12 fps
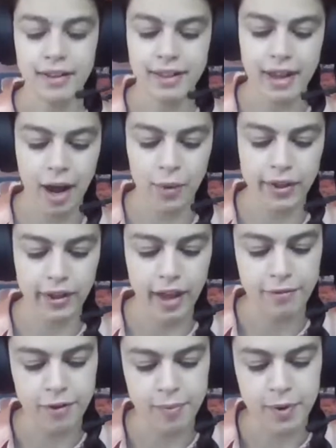I would
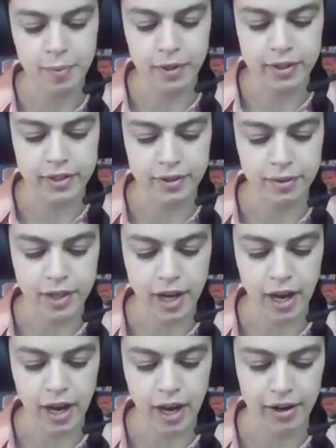love for people to
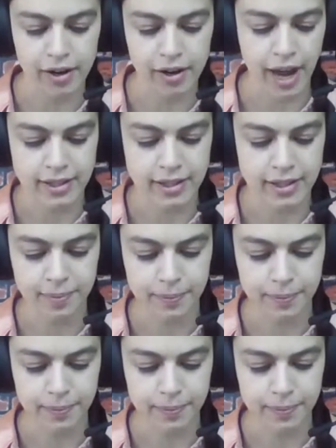talk about and ask.